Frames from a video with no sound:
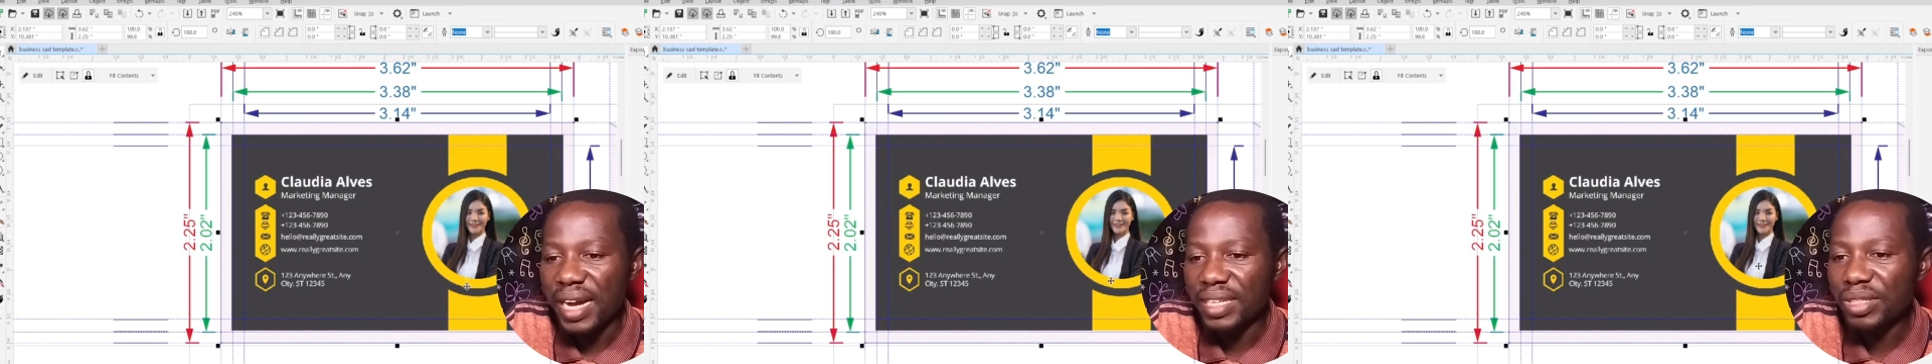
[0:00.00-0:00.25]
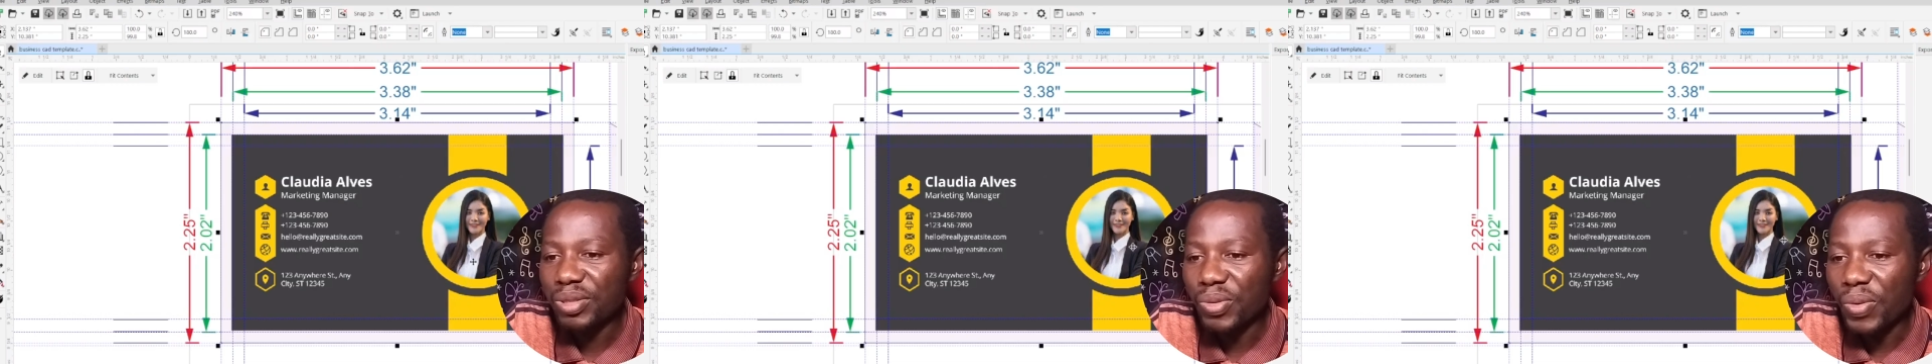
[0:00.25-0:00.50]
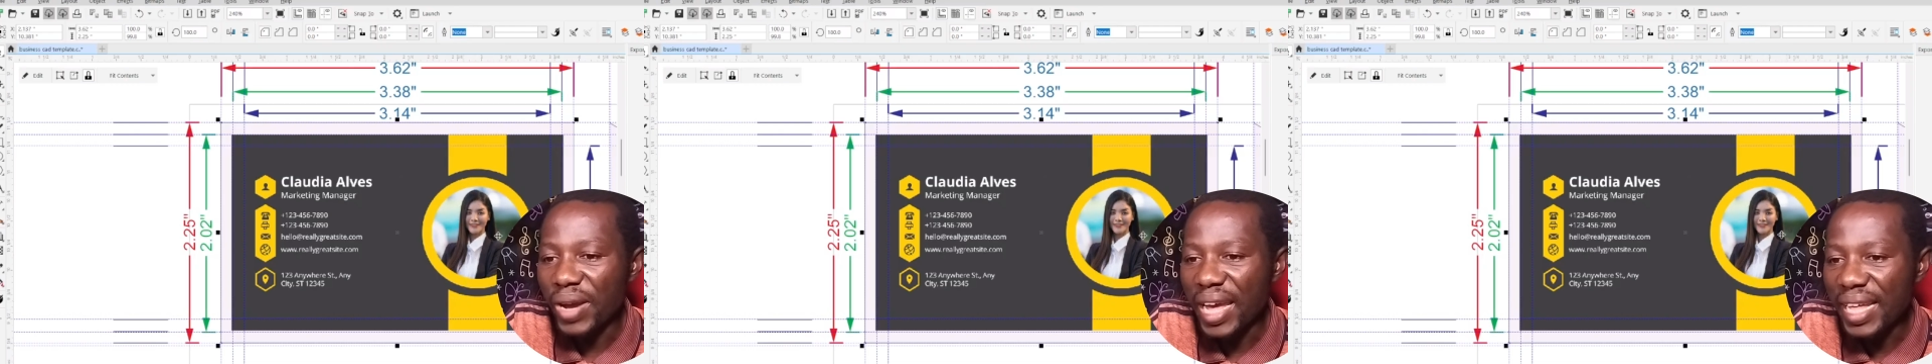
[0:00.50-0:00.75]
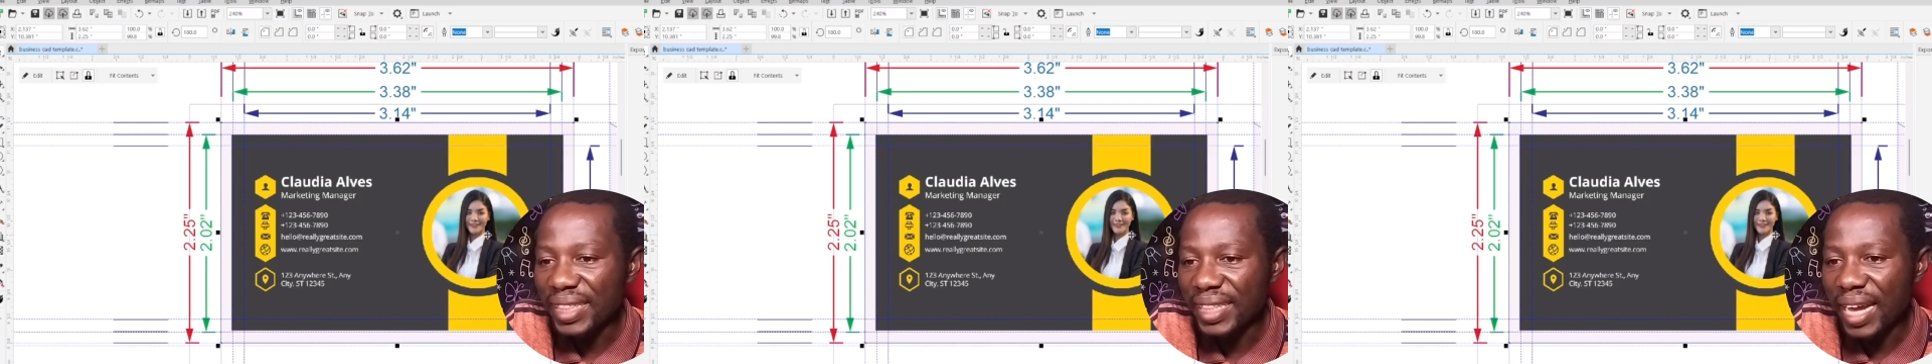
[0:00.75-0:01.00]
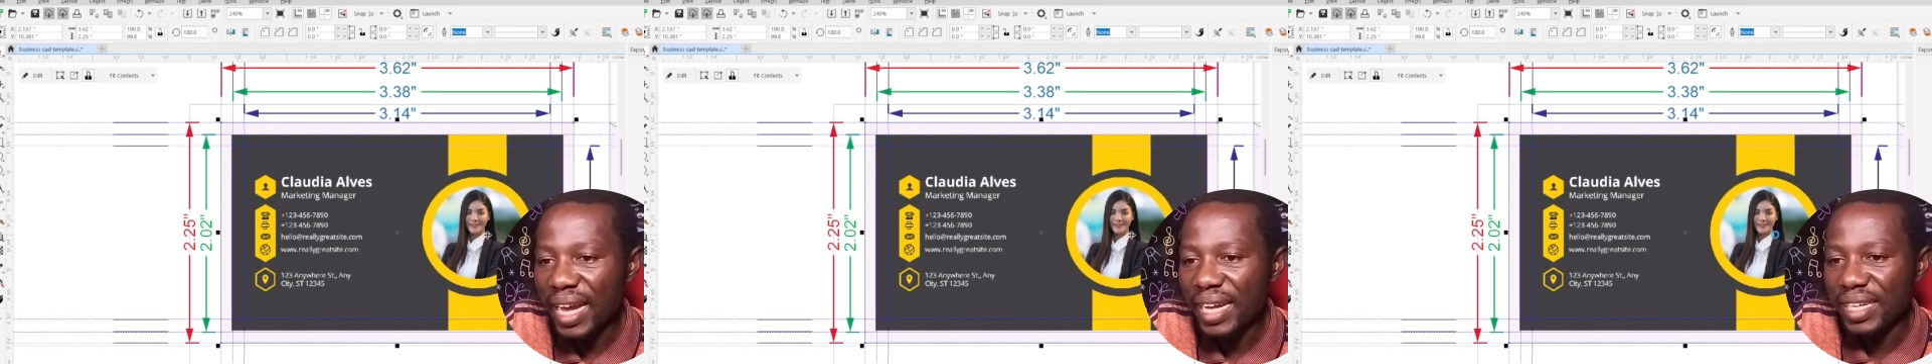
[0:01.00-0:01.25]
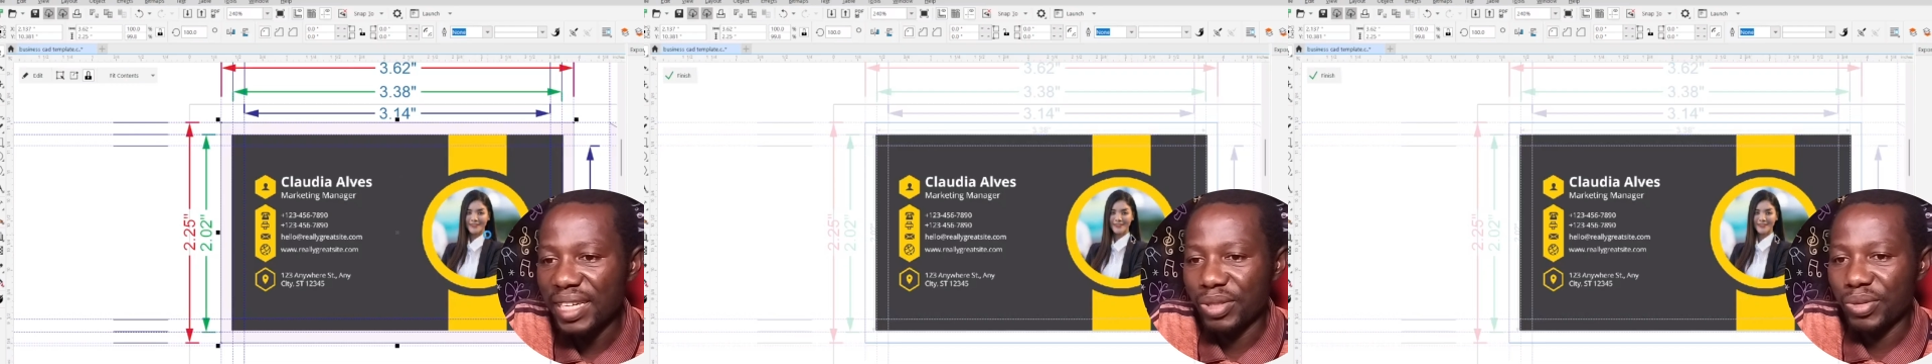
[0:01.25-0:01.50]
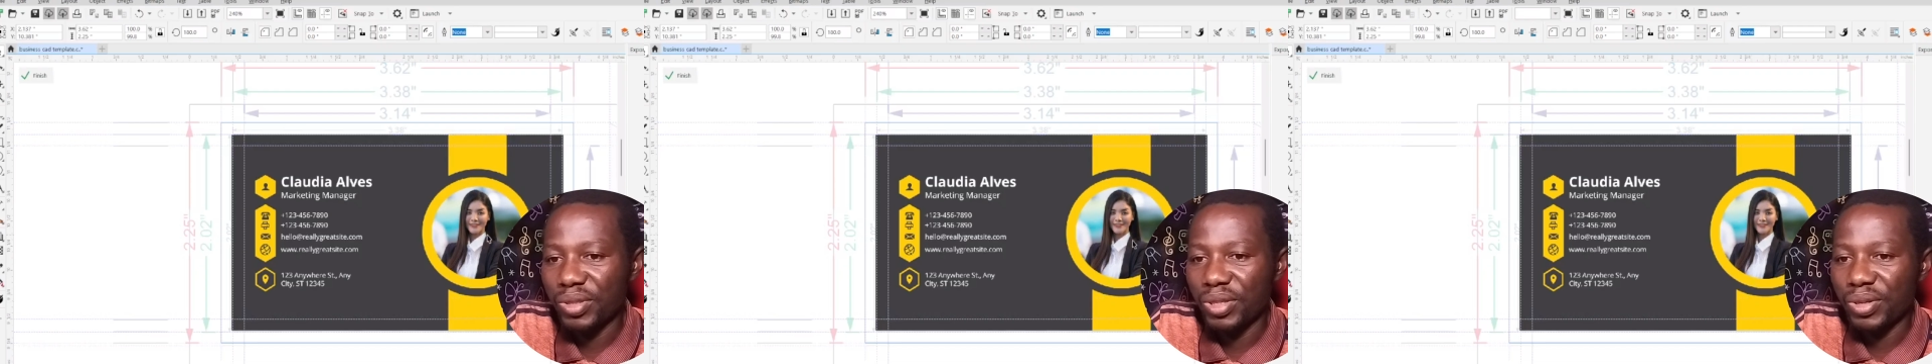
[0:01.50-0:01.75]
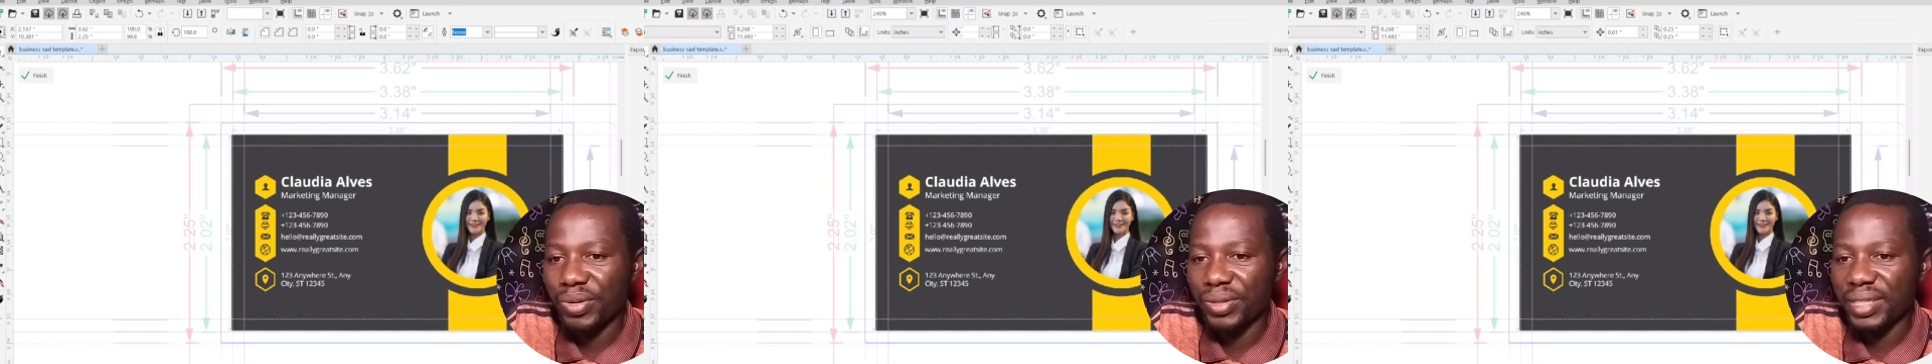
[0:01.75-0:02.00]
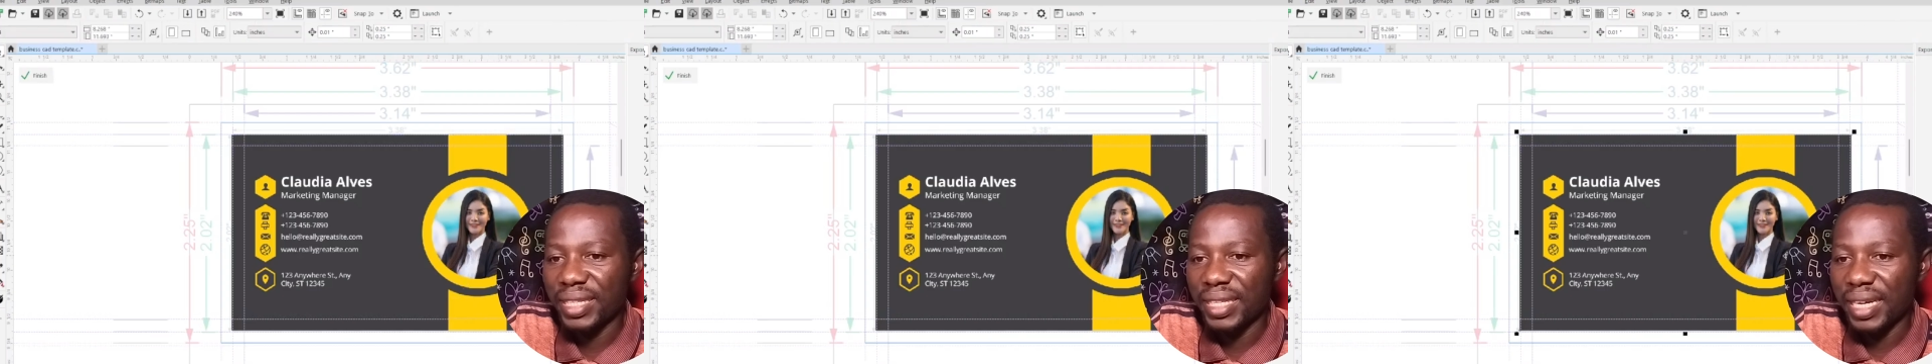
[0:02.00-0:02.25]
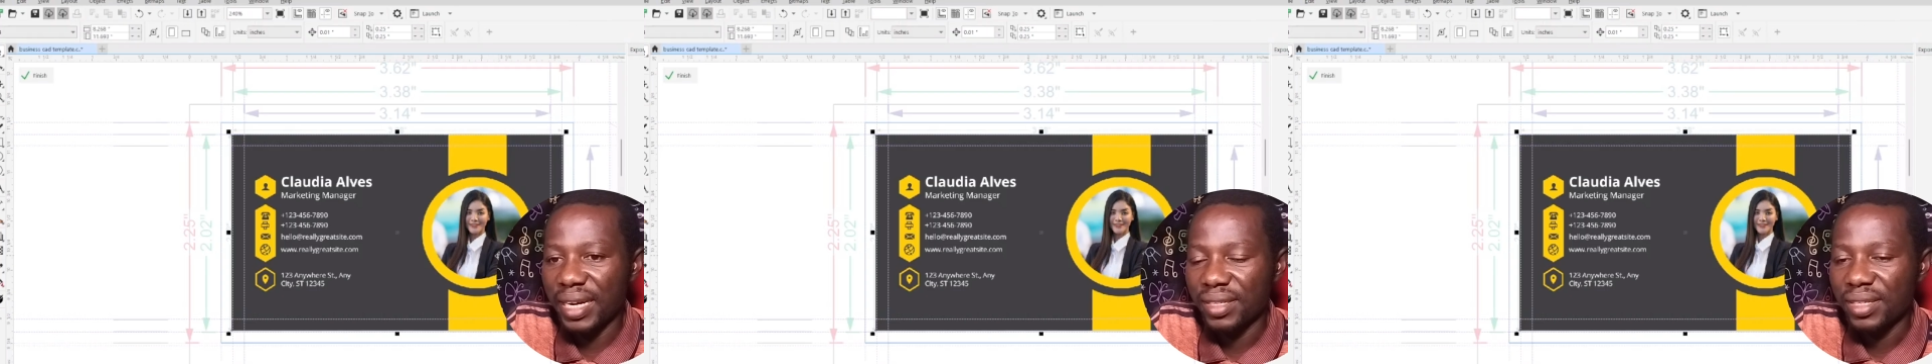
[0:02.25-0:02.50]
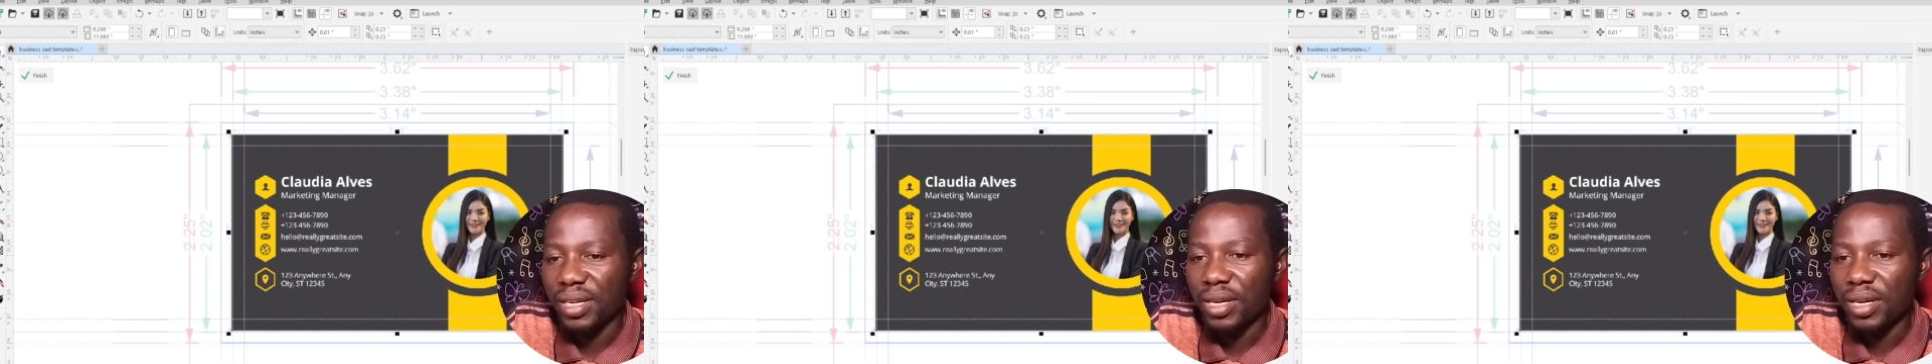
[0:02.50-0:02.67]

I need to enter into the container.